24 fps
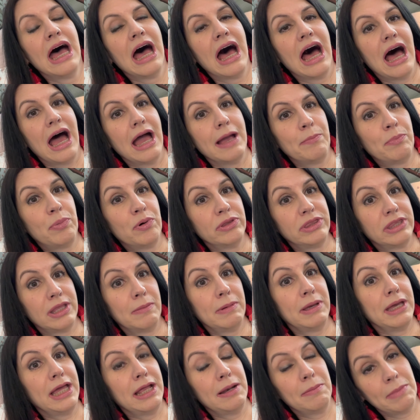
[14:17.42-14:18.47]
I put them
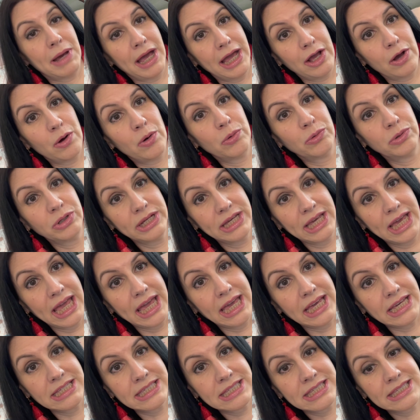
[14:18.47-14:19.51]
in my own
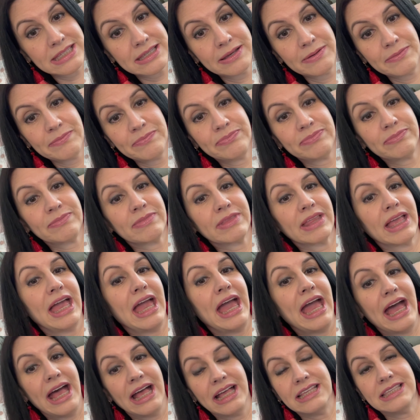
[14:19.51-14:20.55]
case,
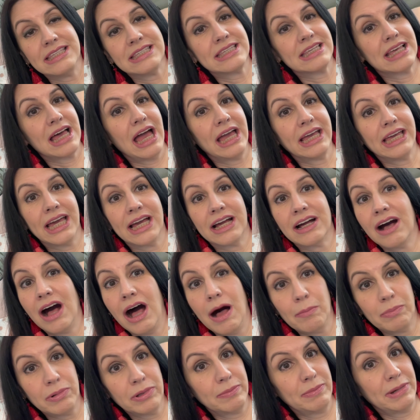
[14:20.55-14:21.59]
and I get
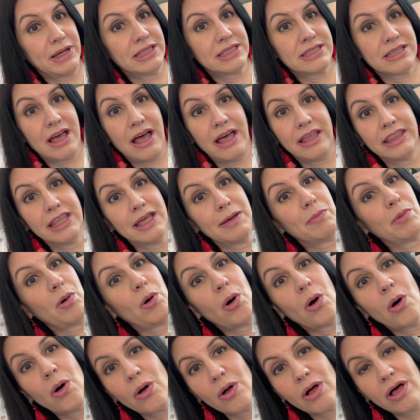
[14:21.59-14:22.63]
compliments on them
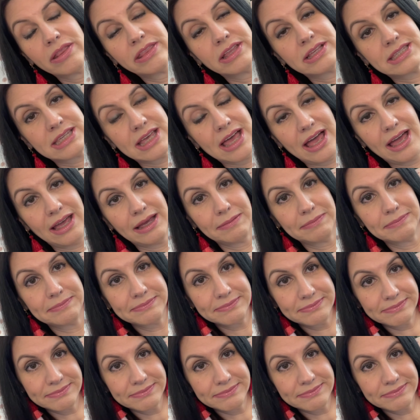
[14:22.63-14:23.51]
all the time.